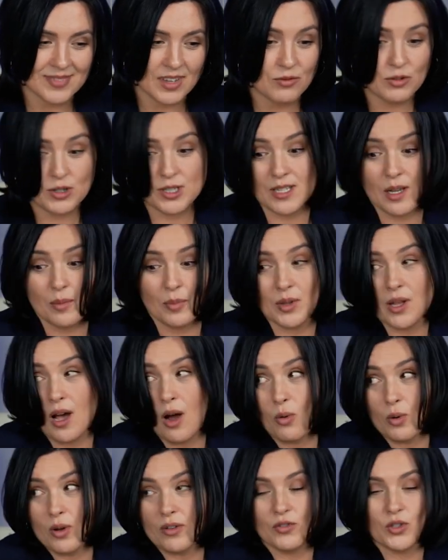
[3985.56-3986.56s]
For example,
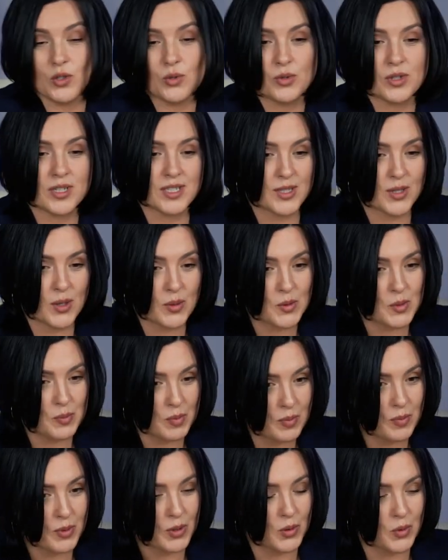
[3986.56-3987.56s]
our viewers, those
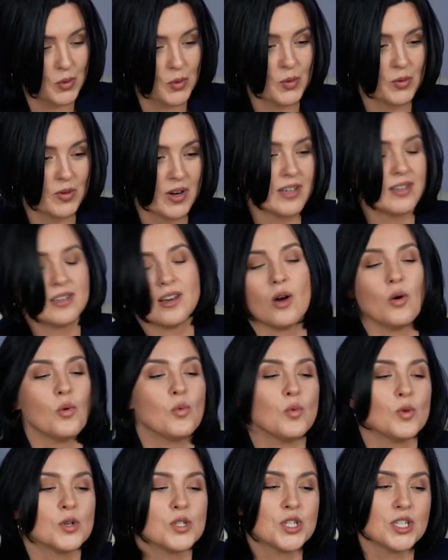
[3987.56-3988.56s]
people who right now
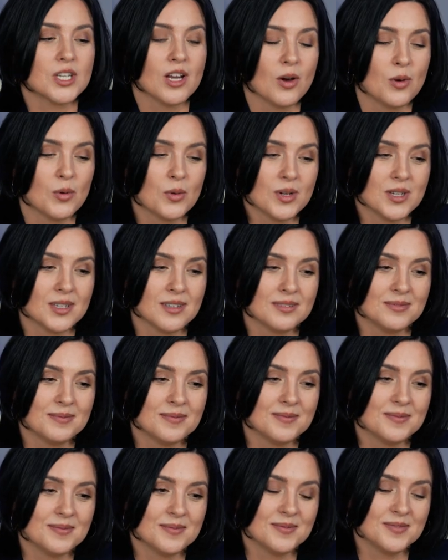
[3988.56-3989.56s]
watching our
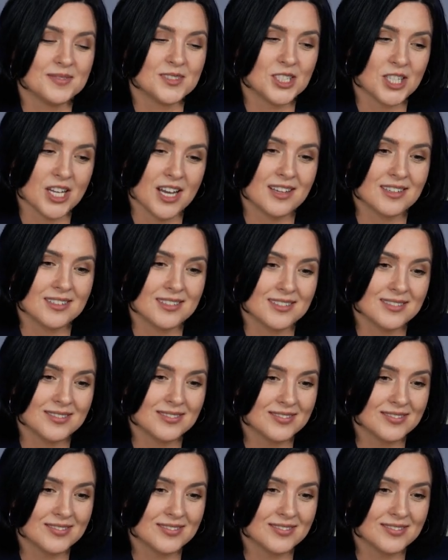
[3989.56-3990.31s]
chat.